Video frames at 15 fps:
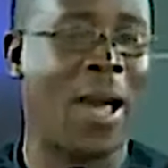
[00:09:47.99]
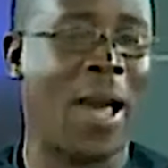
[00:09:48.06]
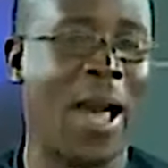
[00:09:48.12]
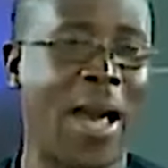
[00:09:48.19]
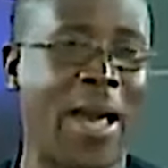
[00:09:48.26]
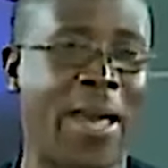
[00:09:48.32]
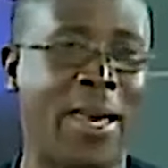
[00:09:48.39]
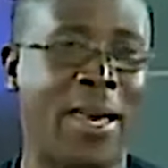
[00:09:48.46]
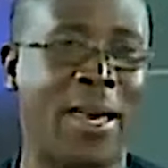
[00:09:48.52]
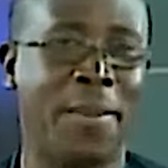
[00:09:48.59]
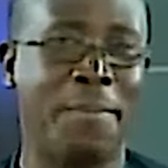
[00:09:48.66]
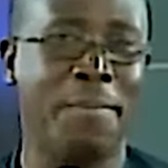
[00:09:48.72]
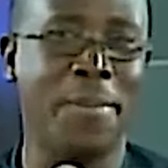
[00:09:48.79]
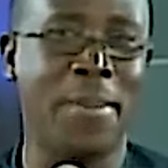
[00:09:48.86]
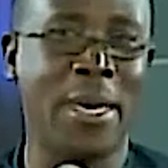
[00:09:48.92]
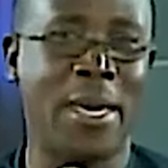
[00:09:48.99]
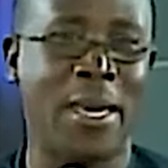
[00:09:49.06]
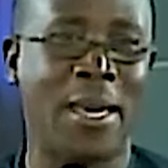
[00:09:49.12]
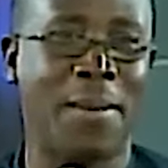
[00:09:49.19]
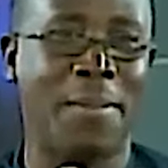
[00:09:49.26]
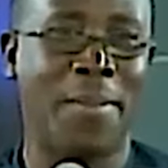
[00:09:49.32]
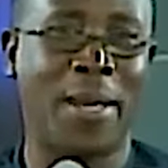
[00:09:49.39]
Hi,
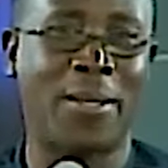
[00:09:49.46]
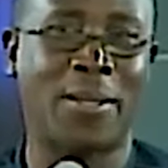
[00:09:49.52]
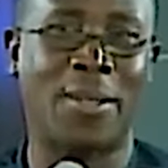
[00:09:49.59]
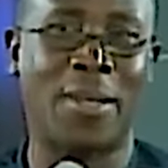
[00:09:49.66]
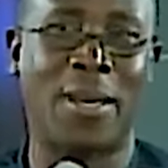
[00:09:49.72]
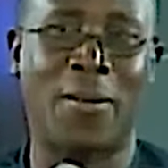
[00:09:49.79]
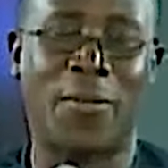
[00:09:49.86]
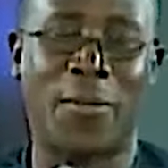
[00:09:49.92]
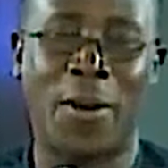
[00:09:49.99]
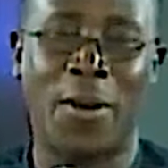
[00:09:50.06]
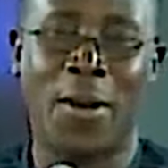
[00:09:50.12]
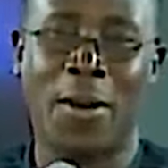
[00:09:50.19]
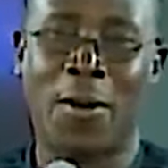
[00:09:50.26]
me, myself.